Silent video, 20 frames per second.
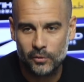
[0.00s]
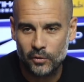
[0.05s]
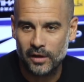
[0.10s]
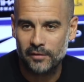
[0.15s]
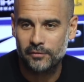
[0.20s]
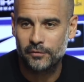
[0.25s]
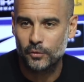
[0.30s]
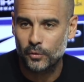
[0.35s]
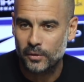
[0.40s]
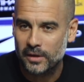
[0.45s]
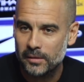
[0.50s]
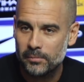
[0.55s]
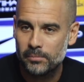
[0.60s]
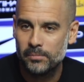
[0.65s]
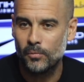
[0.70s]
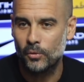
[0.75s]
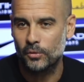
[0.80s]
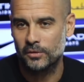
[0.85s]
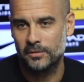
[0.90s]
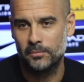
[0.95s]
You have to keep
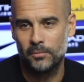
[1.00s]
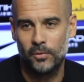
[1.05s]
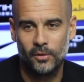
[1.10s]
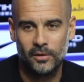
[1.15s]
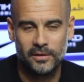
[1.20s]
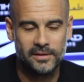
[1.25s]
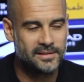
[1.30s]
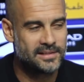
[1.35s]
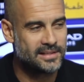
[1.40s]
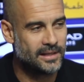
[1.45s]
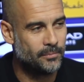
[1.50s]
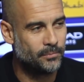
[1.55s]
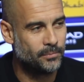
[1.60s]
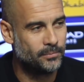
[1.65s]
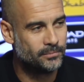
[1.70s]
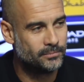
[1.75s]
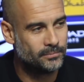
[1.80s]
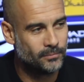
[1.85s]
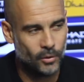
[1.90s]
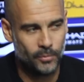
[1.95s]
more the ball in some
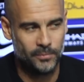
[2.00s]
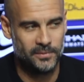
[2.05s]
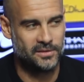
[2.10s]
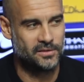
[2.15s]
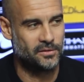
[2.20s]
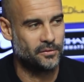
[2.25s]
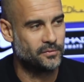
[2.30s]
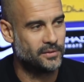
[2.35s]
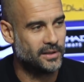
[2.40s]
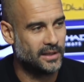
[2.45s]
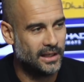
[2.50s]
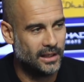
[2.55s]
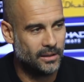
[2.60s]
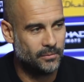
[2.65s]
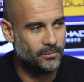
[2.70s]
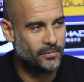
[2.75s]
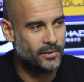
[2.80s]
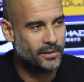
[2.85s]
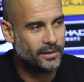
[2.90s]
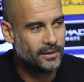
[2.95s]
moments of the
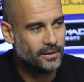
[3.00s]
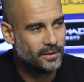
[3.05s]
game.